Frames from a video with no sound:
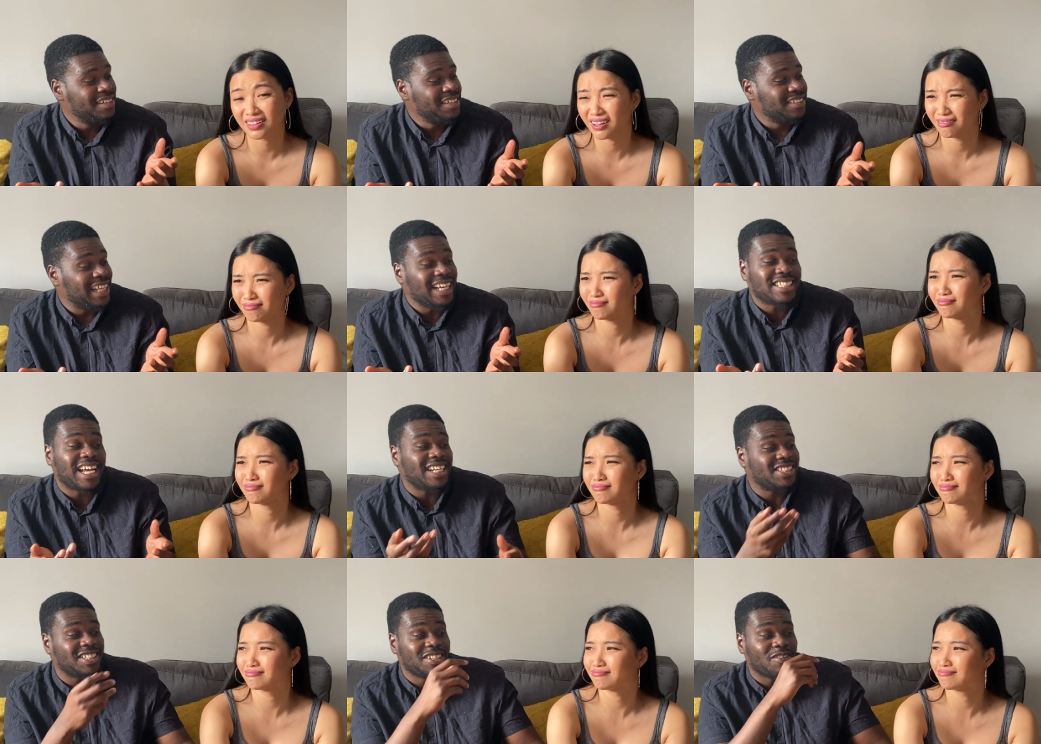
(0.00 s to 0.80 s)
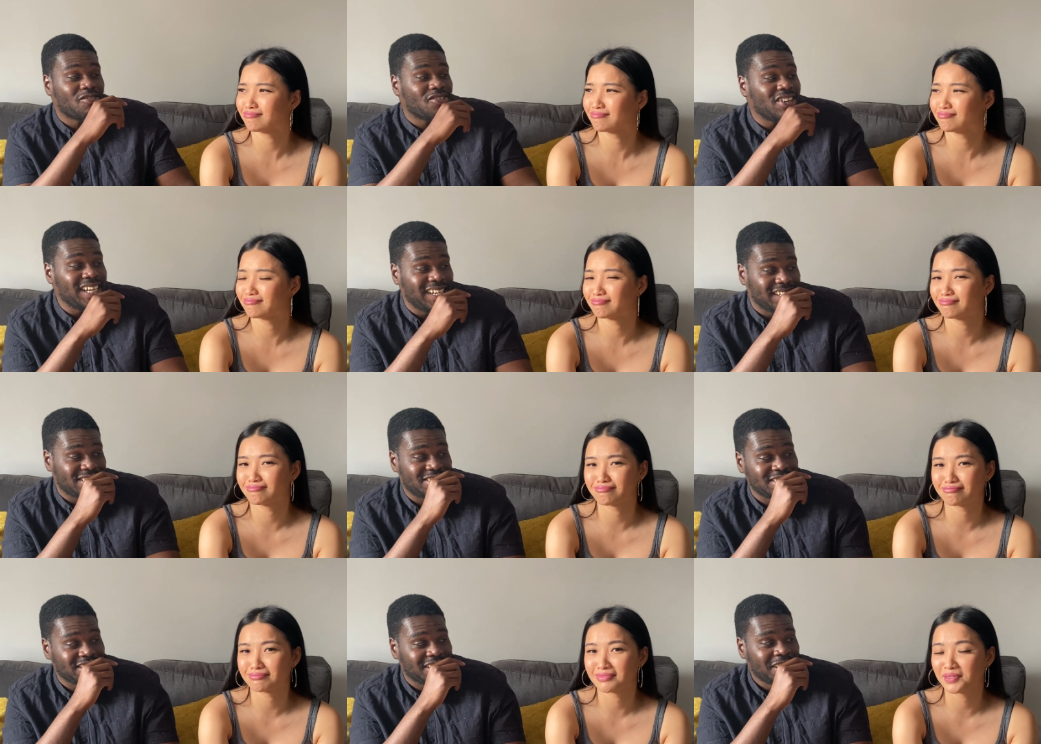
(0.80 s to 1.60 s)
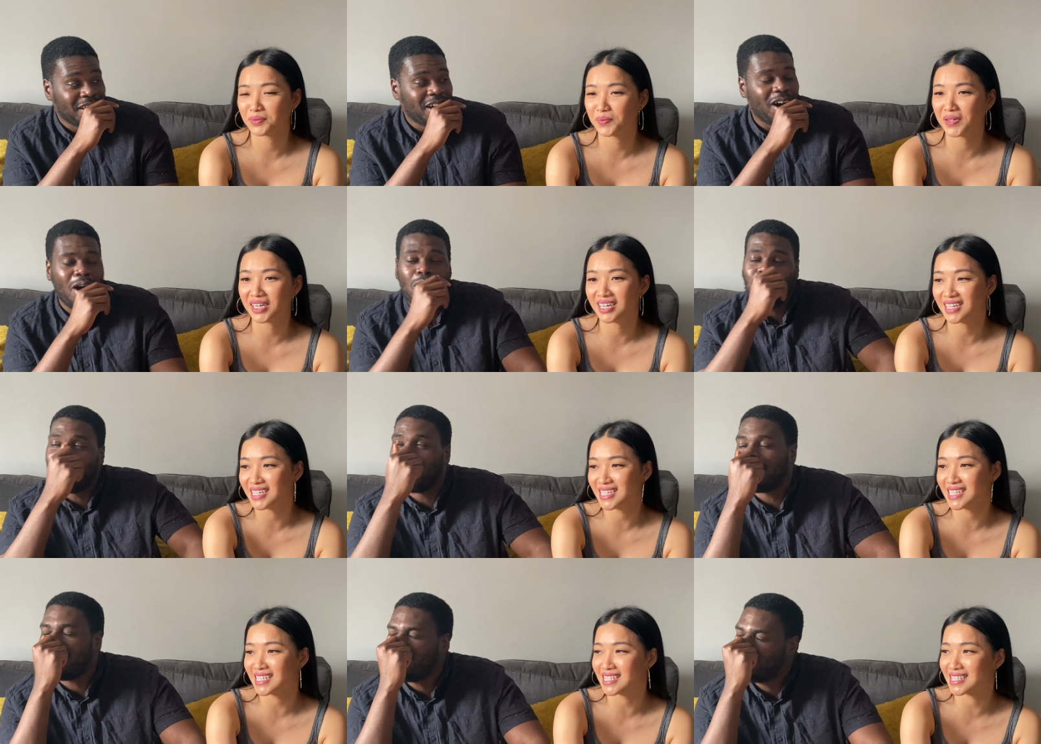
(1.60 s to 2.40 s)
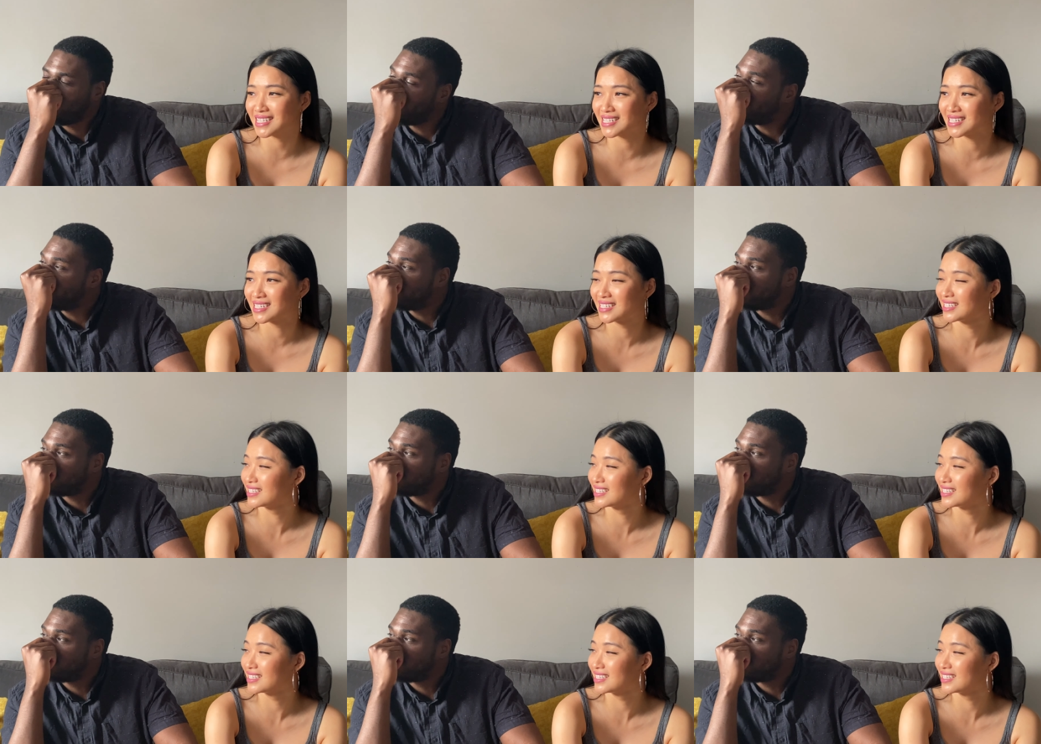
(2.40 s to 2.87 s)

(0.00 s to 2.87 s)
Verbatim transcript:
Speaker 1: That's actually the realest shit. Hold on, hold on.